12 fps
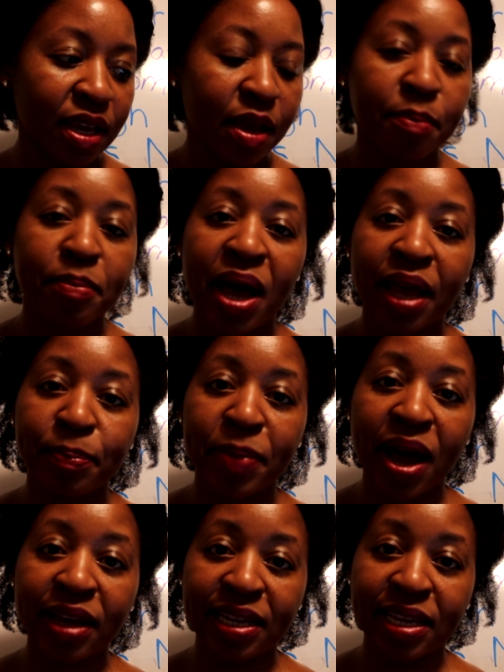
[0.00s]
My
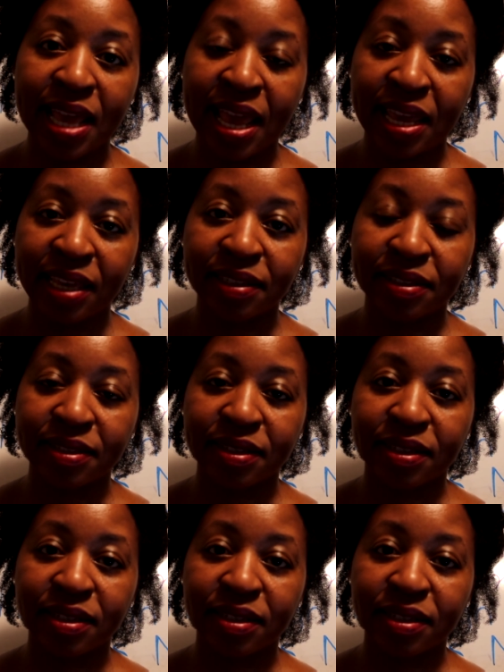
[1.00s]
body aches.